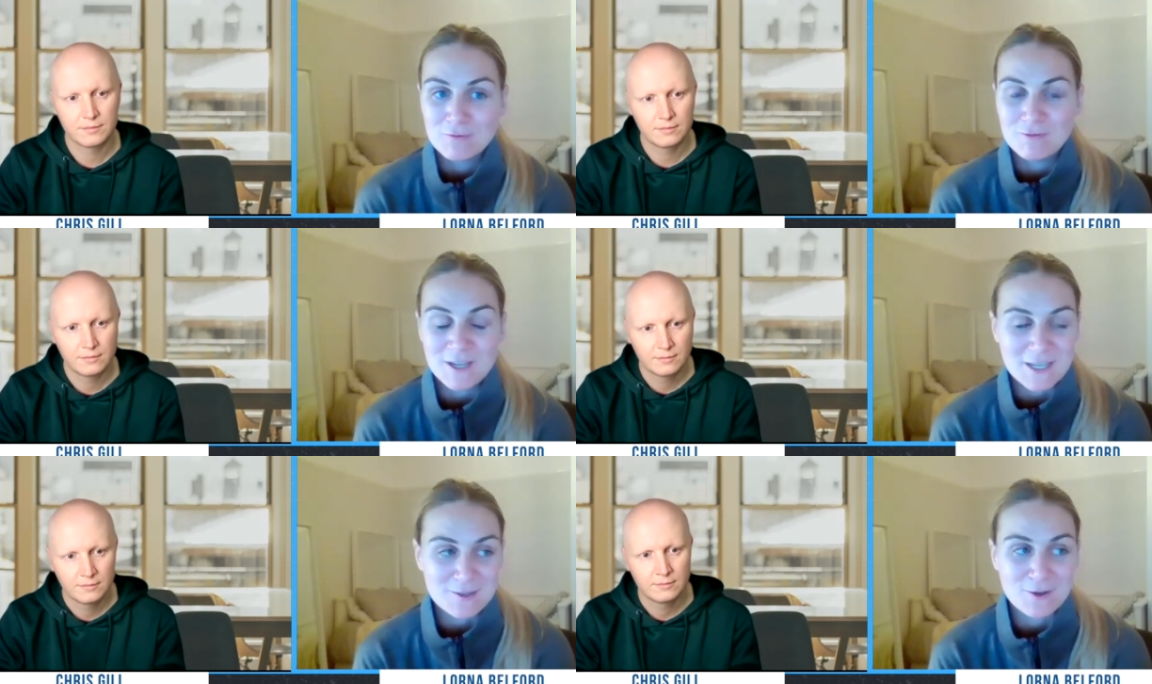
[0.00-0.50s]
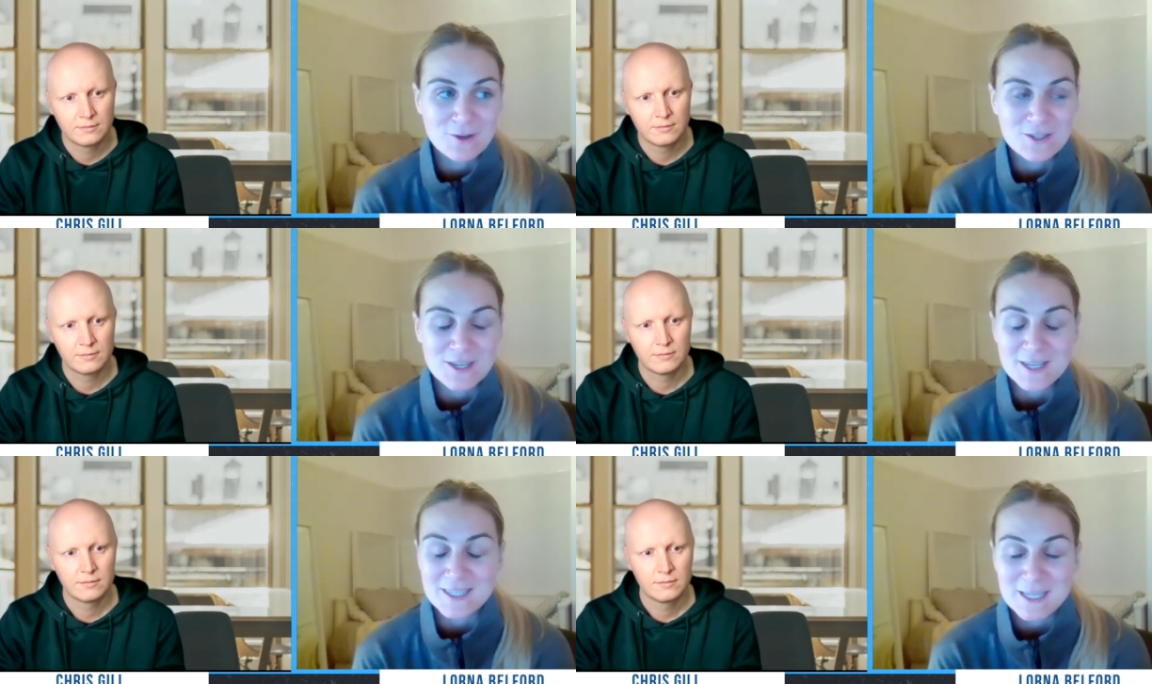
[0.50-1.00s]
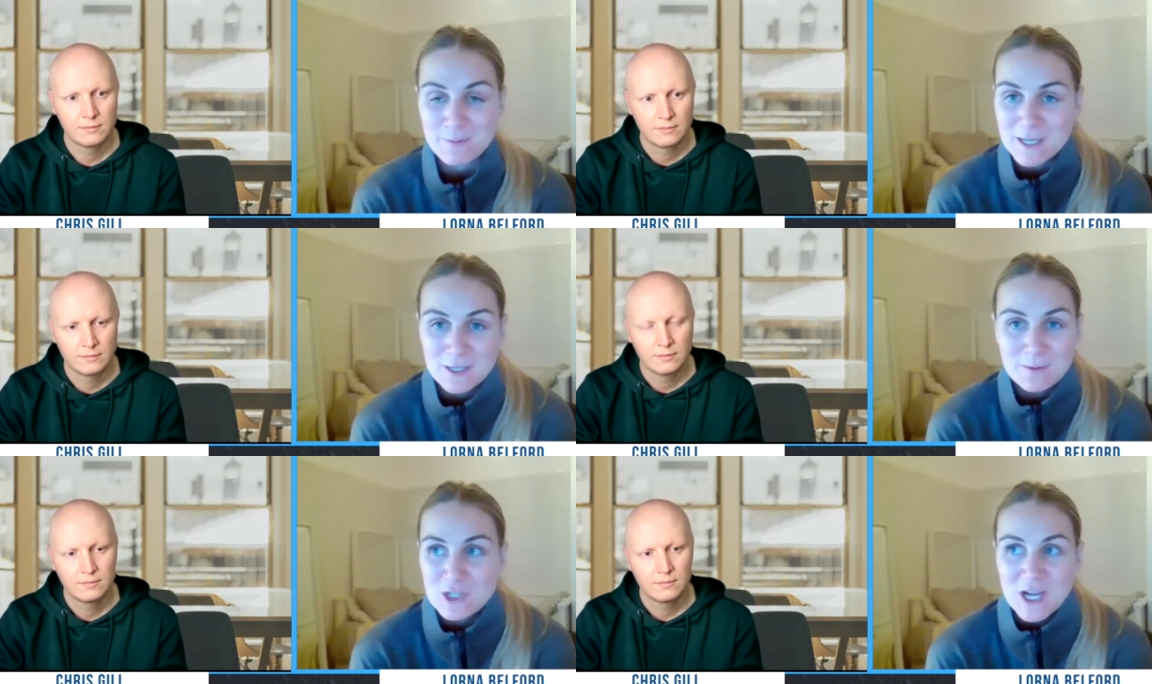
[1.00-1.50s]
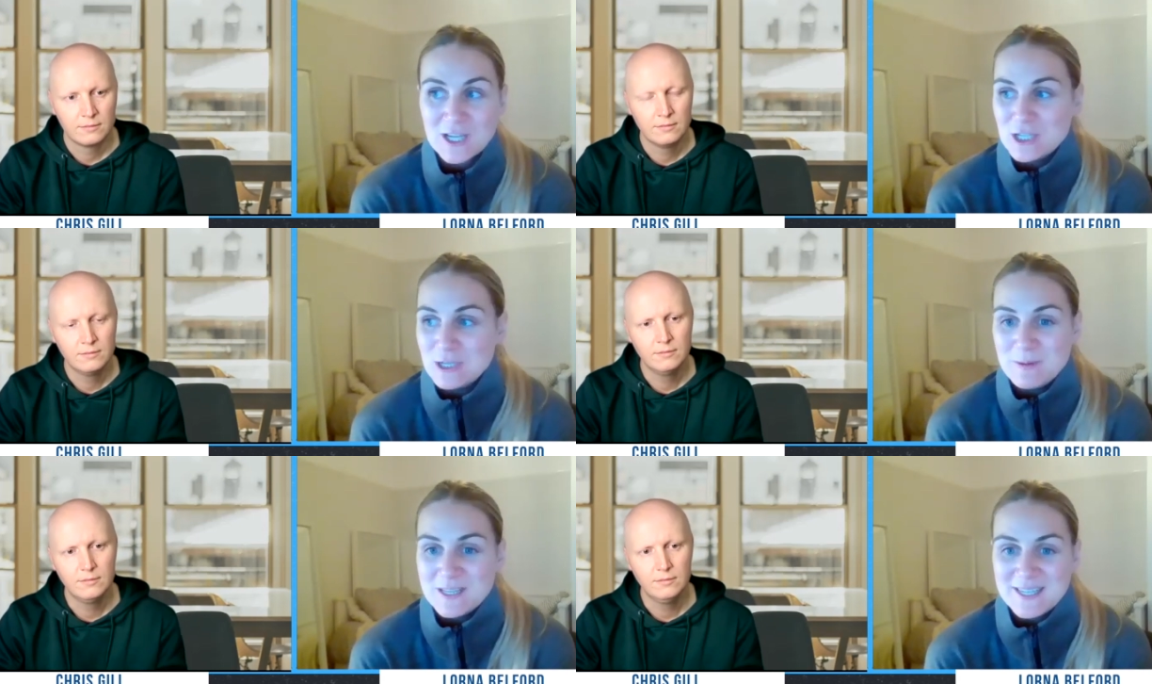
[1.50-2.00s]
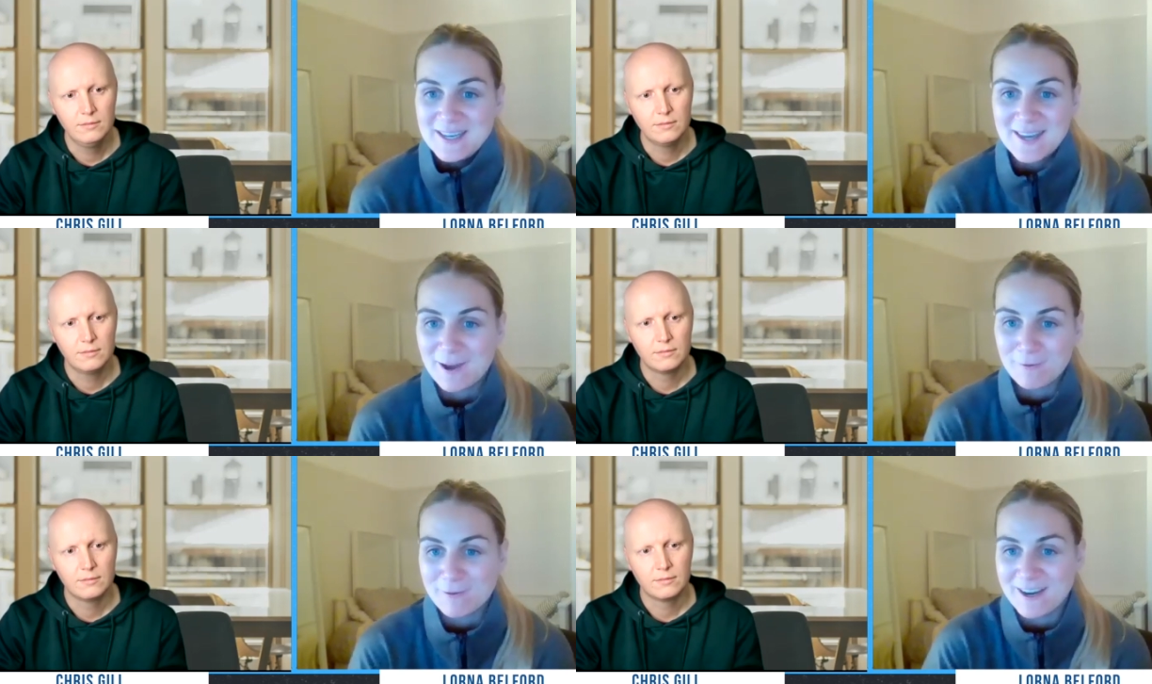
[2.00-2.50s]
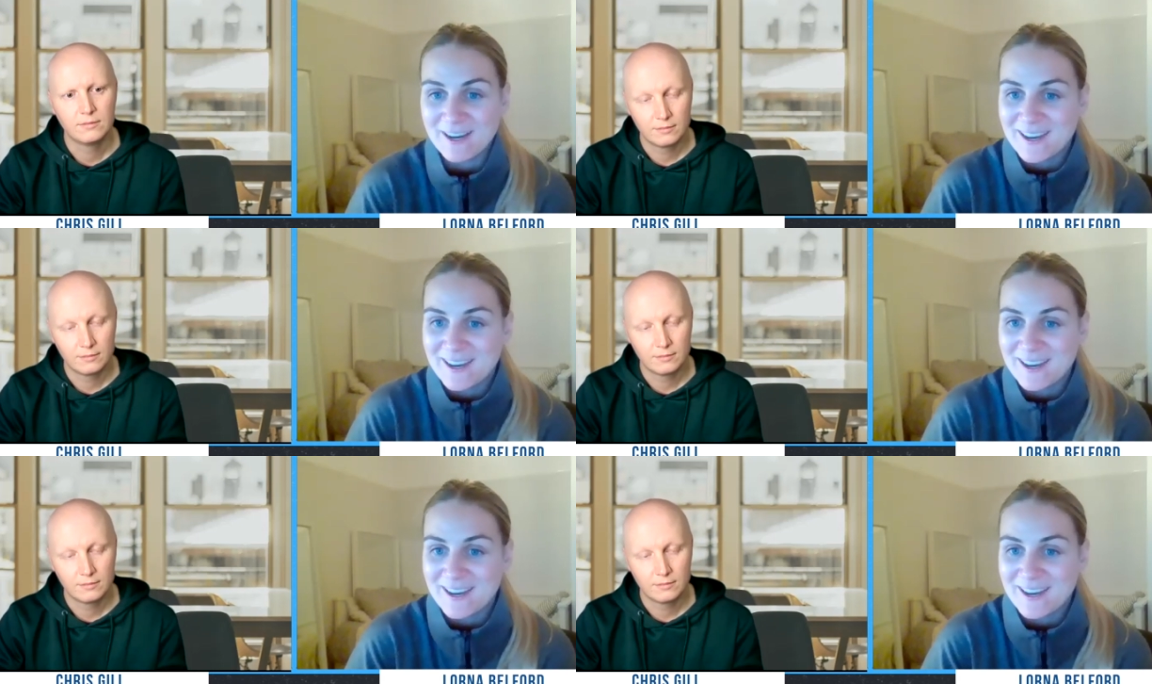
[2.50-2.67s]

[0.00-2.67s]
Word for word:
Speaker 1: resources, especially with ChatGPT now, right?